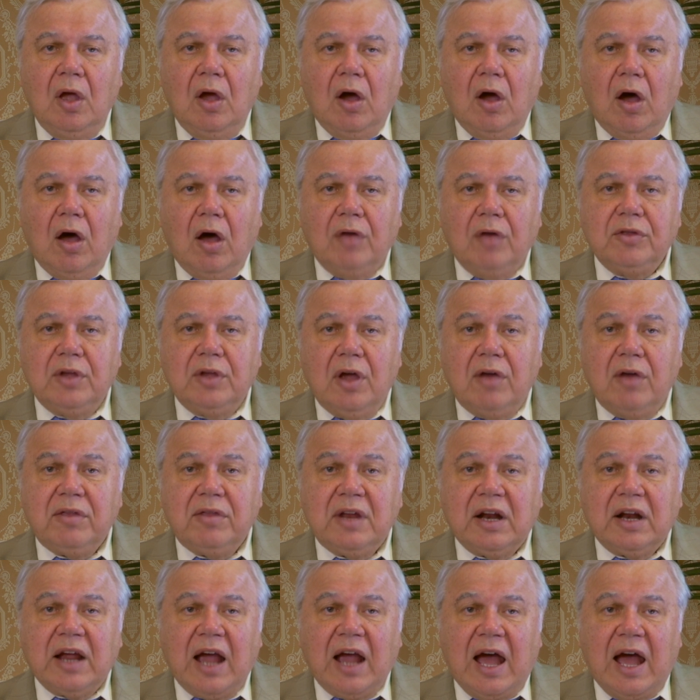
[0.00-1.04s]
On the
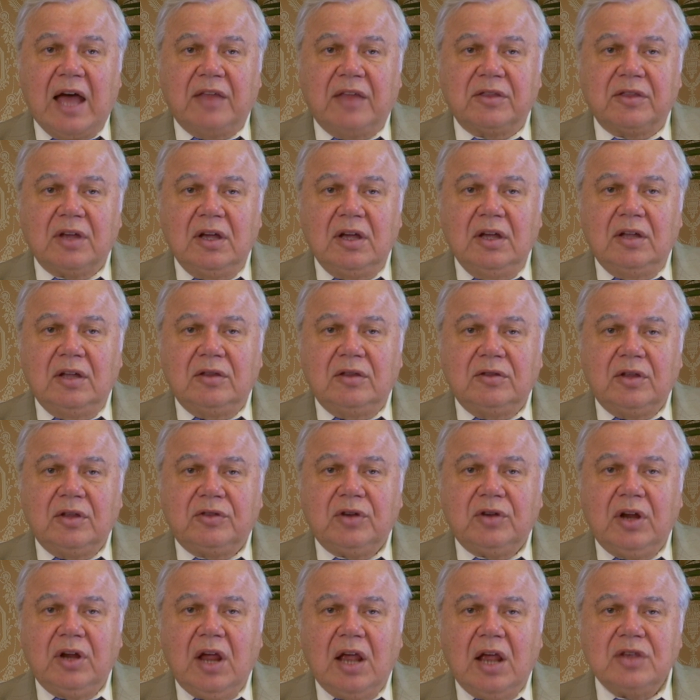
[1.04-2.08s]
other hand, the
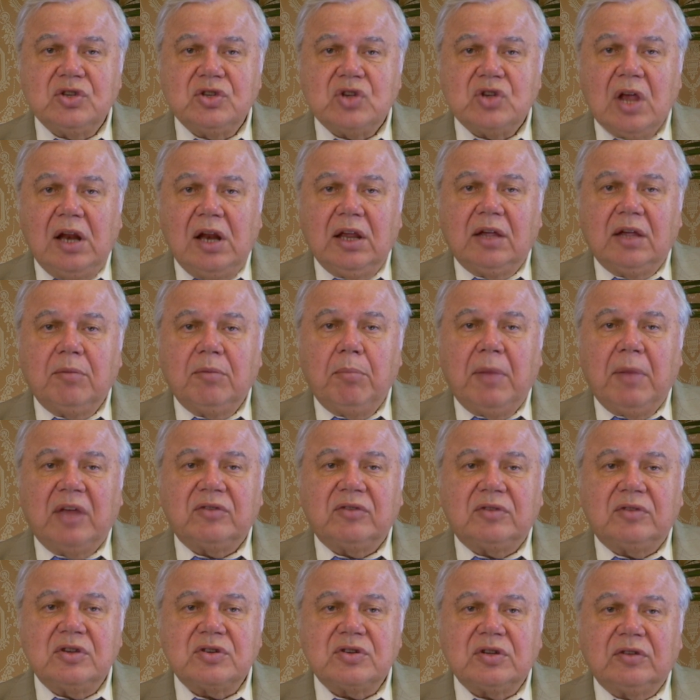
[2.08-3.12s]
three angelic
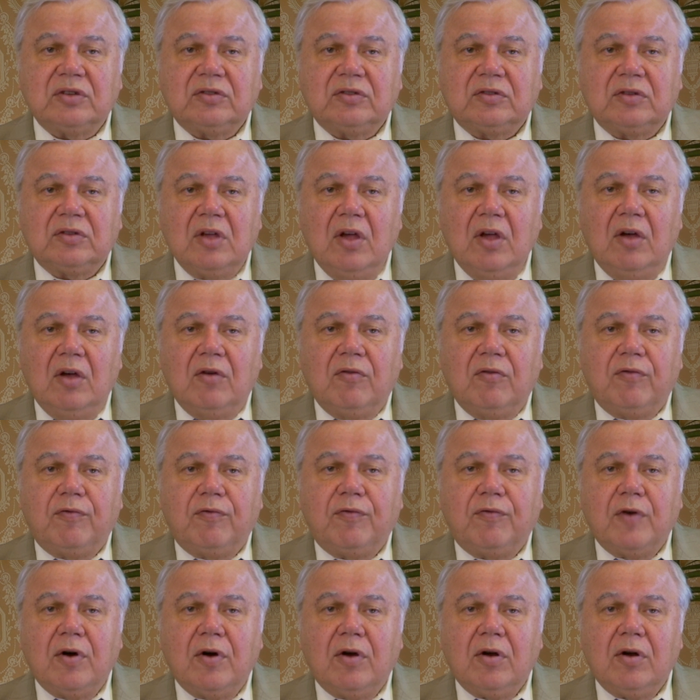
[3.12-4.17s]
messages
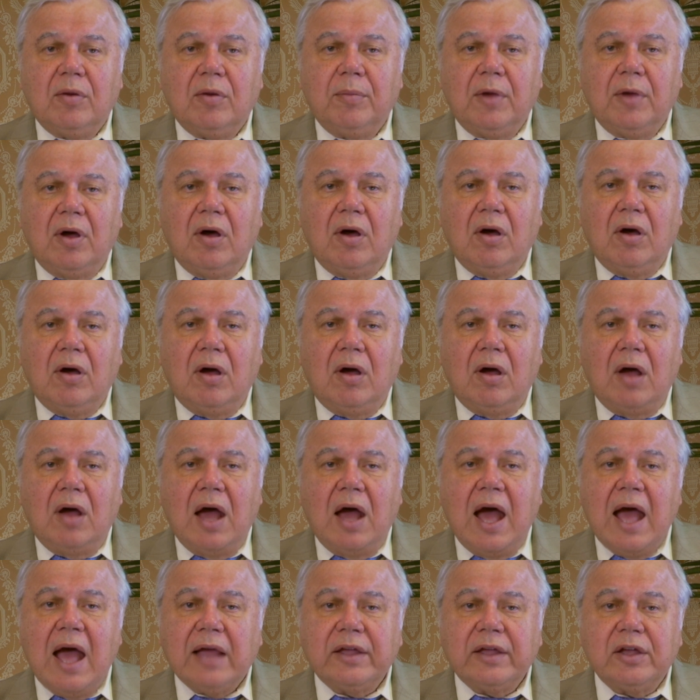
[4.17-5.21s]
form
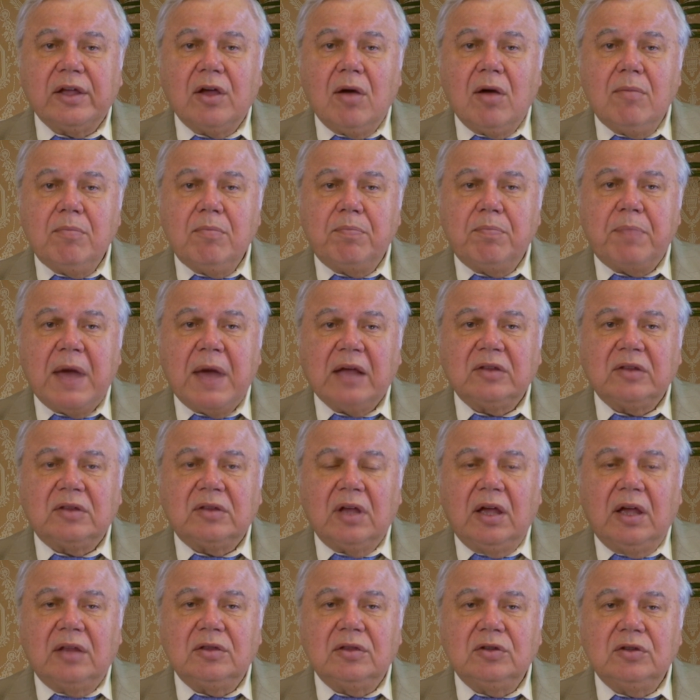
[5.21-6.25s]
a compact
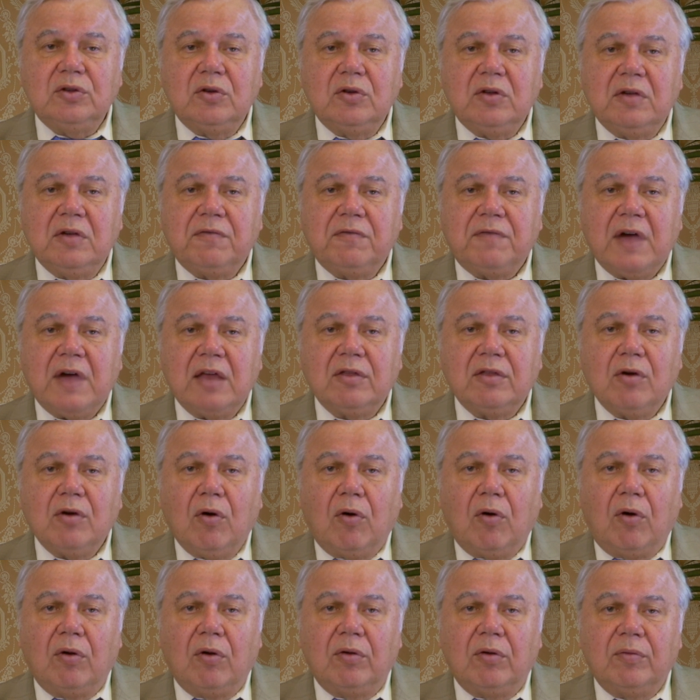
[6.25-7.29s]
and unified
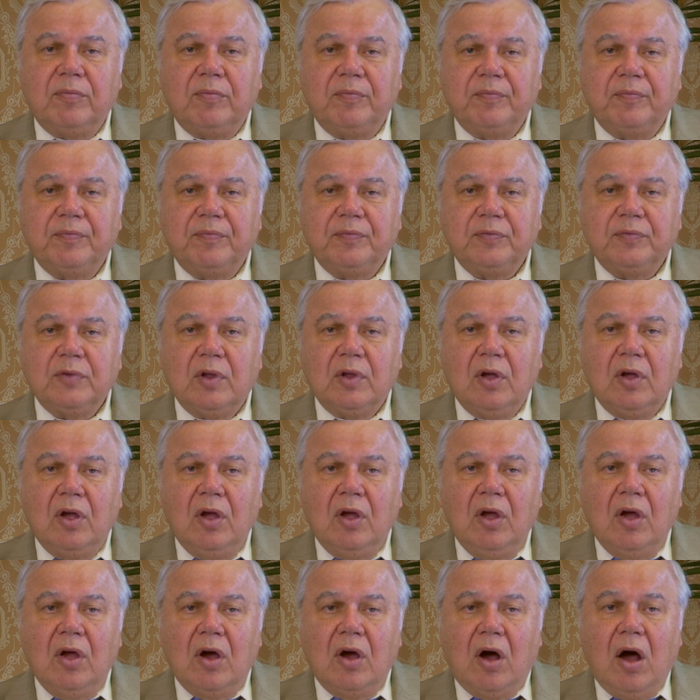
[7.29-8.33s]
whole.
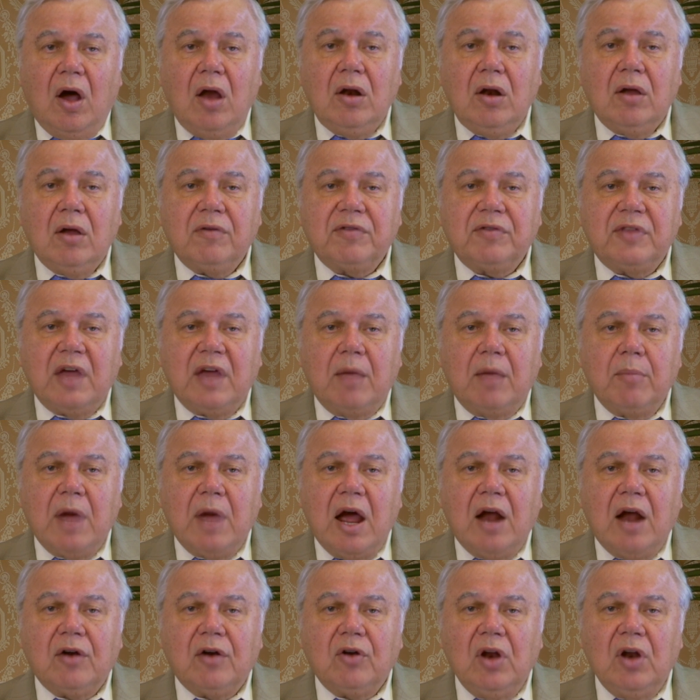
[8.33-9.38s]
All of them
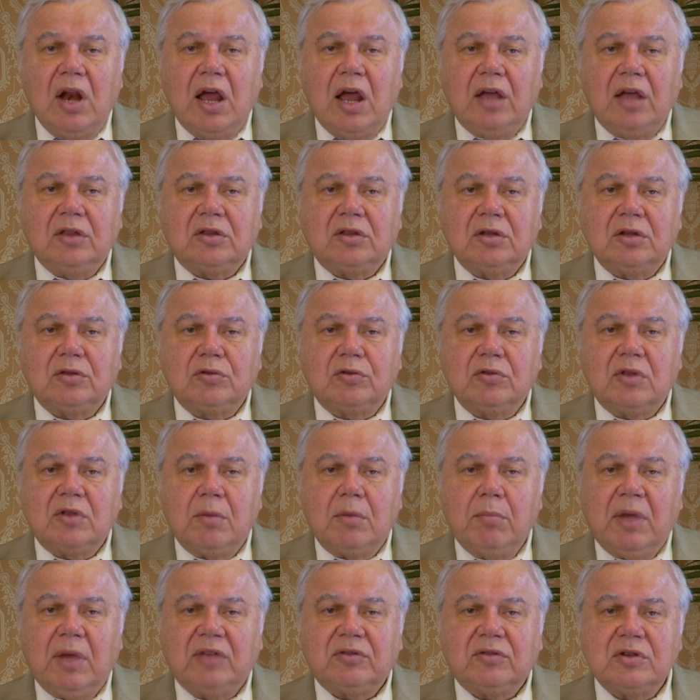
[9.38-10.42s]
are related to the
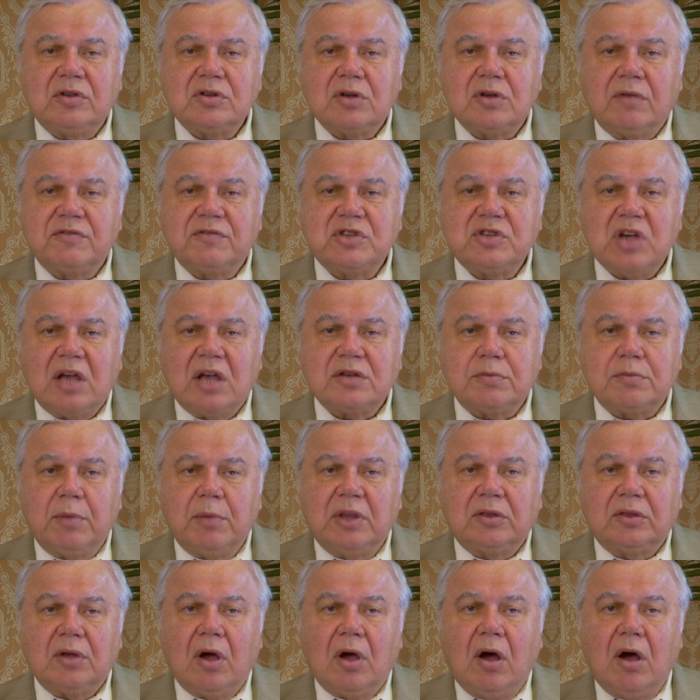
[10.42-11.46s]
message of
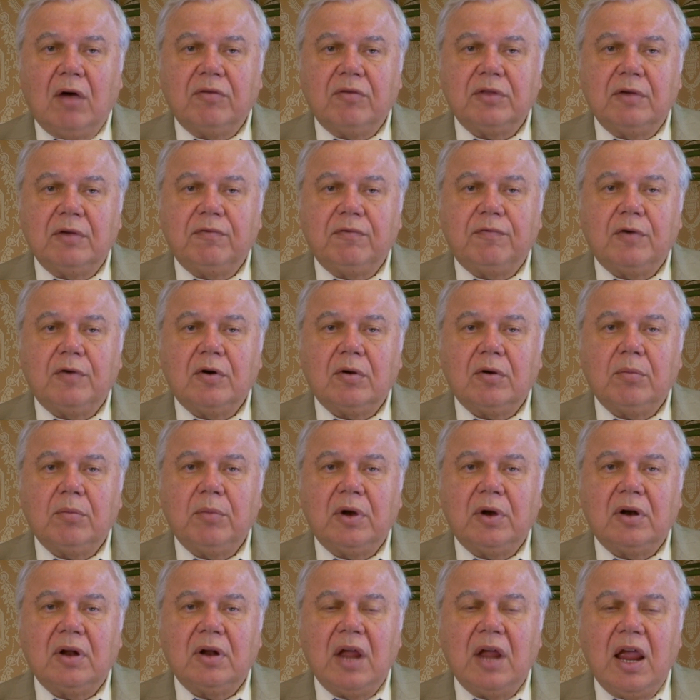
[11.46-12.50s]
judgment of the
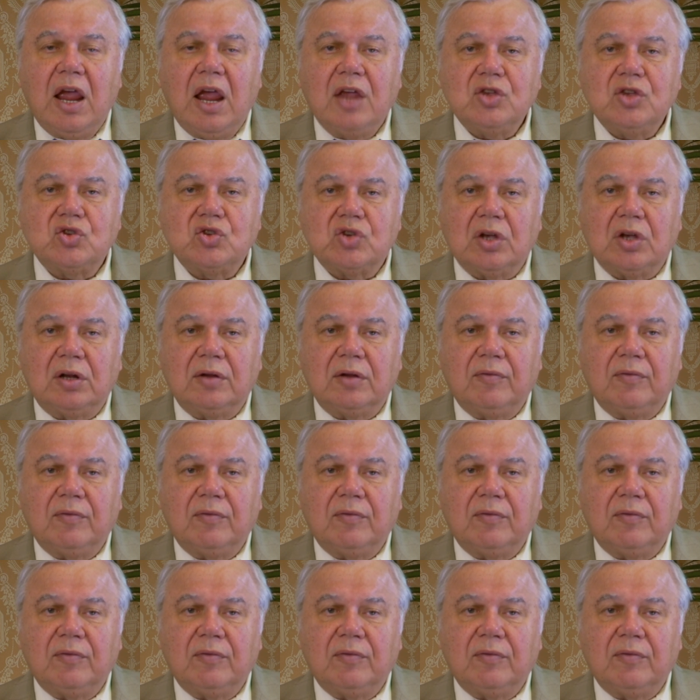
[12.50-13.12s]
former angel.